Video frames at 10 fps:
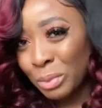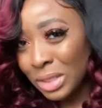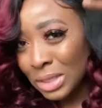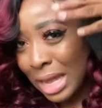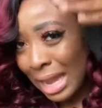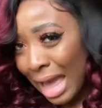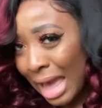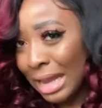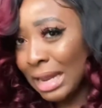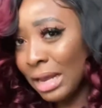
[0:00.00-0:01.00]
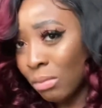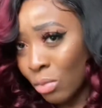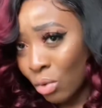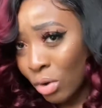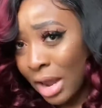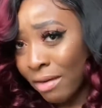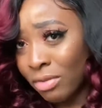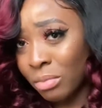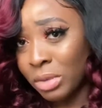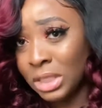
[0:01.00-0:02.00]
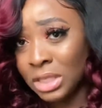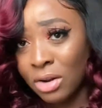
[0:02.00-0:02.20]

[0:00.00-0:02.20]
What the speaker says: but to highlight more after bleaching